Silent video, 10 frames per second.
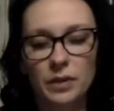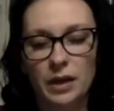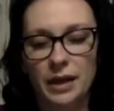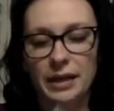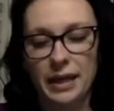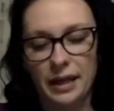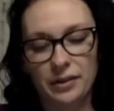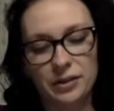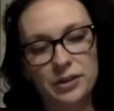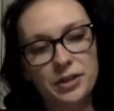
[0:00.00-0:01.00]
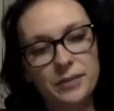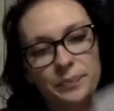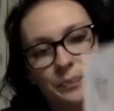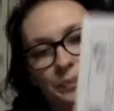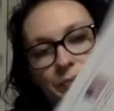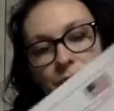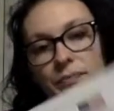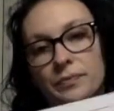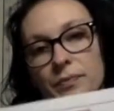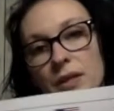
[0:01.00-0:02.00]
a calendar,
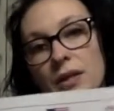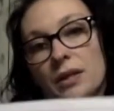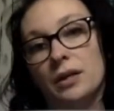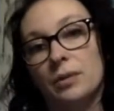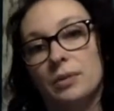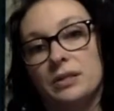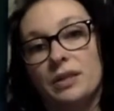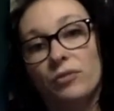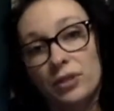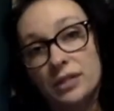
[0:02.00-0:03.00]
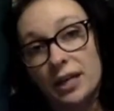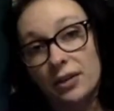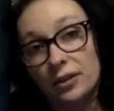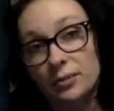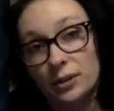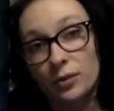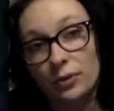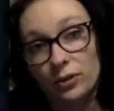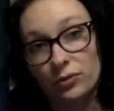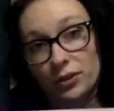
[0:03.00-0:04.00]
because every day you're going to be
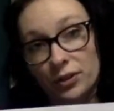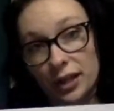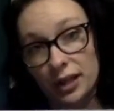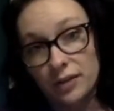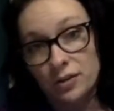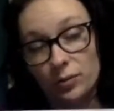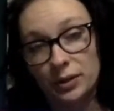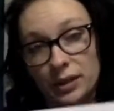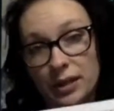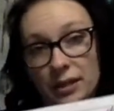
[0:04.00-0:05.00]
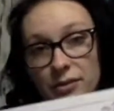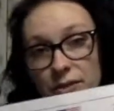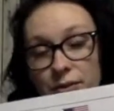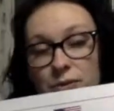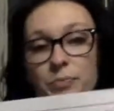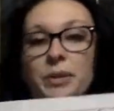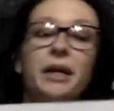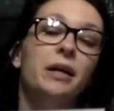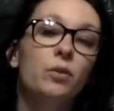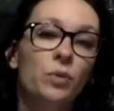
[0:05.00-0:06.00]
going over your calendar with the kids, so it's
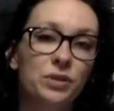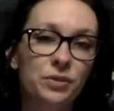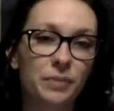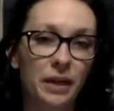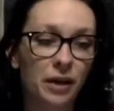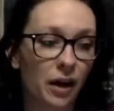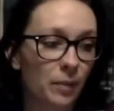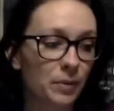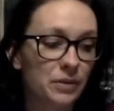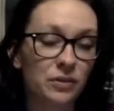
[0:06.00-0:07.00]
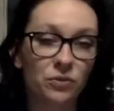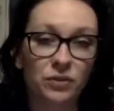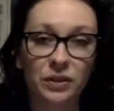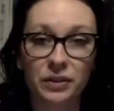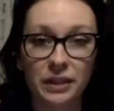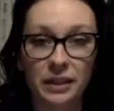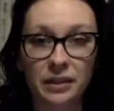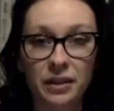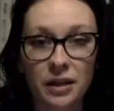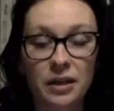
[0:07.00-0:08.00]
blank. We just made copies and filled it
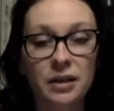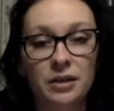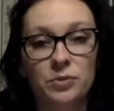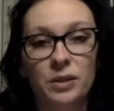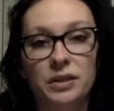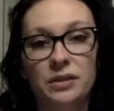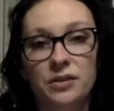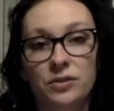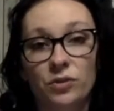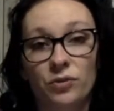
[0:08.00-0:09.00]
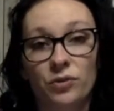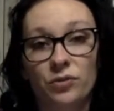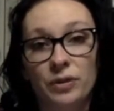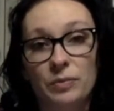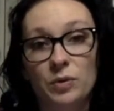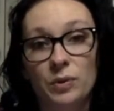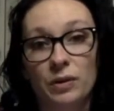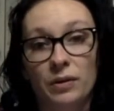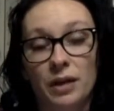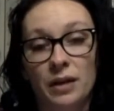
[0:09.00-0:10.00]
in, because we did this over
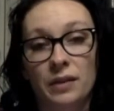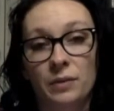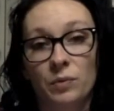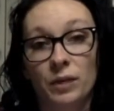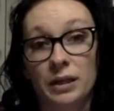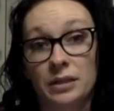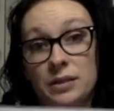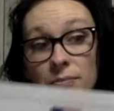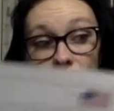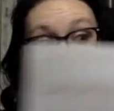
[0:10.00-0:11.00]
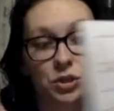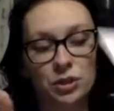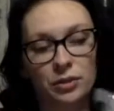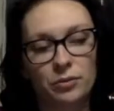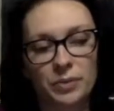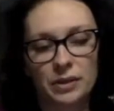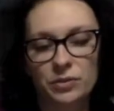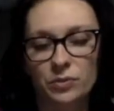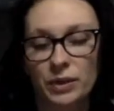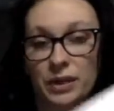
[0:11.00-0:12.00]
February, and then we went into March a little bit,
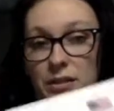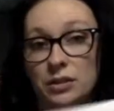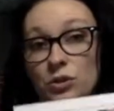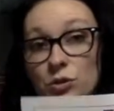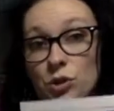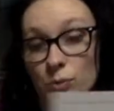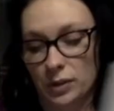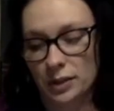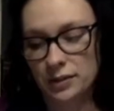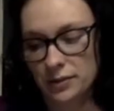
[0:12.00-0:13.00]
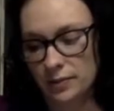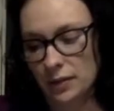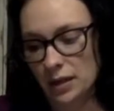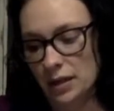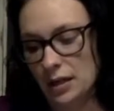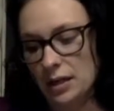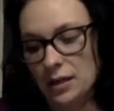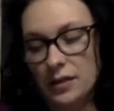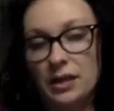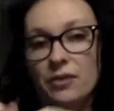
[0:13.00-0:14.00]
so we had to do 2 of these.
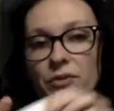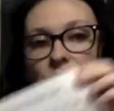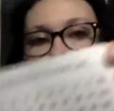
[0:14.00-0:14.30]
They give you